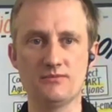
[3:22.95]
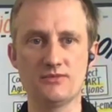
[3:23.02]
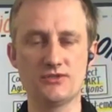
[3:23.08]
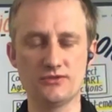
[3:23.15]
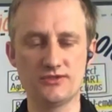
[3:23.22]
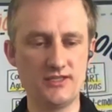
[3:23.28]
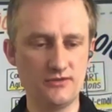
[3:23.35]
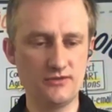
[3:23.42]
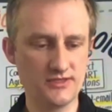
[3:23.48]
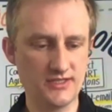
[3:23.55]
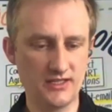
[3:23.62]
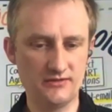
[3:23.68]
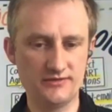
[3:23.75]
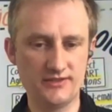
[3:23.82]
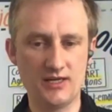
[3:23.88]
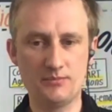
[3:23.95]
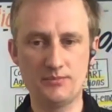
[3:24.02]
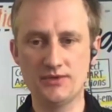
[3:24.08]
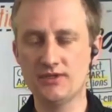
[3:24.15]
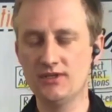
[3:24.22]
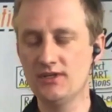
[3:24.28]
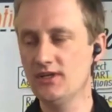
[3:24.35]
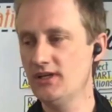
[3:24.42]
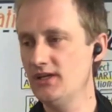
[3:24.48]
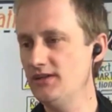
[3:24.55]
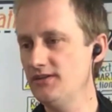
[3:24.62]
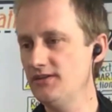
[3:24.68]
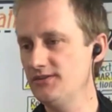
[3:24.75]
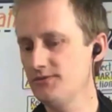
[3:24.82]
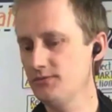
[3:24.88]
So set yourself up in
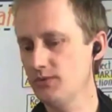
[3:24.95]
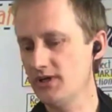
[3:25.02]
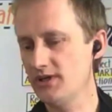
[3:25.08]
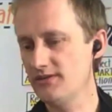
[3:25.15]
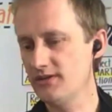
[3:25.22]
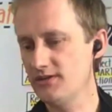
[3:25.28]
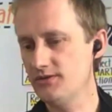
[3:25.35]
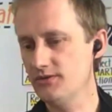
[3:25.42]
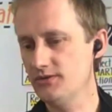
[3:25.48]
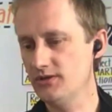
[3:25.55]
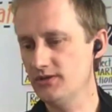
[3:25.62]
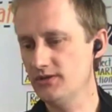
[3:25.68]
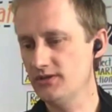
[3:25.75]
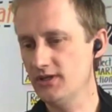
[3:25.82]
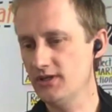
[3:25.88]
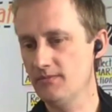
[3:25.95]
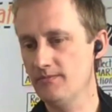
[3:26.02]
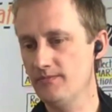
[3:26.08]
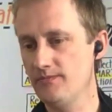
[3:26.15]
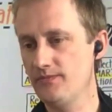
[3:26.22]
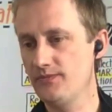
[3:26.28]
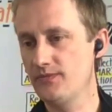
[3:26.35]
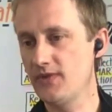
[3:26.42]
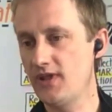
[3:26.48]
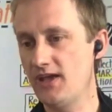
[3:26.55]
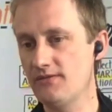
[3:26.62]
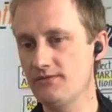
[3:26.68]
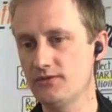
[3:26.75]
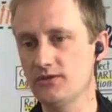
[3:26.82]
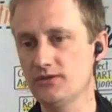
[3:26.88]
this way that you
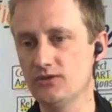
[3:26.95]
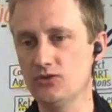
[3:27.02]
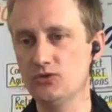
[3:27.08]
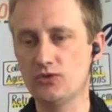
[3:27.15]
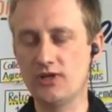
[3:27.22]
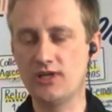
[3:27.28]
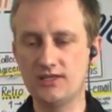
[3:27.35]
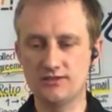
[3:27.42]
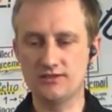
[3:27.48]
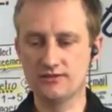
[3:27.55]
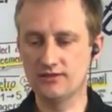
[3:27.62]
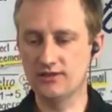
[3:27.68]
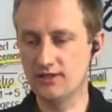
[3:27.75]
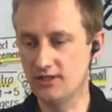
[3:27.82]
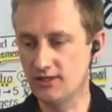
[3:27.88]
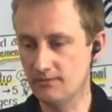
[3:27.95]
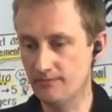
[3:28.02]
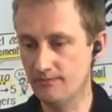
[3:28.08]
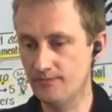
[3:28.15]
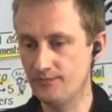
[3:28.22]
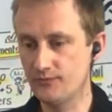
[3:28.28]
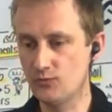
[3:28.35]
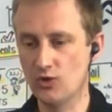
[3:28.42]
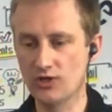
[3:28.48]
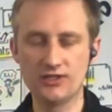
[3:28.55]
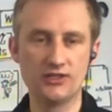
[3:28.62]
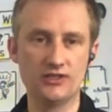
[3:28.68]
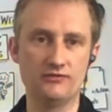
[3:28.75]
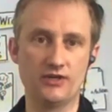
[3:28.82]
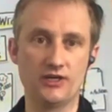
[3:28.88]
have a great working
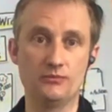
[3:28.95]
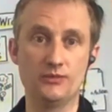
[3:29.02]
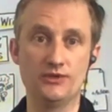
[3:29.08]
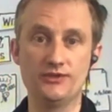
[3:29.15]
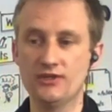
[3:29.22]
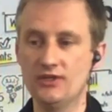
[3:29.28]
environment.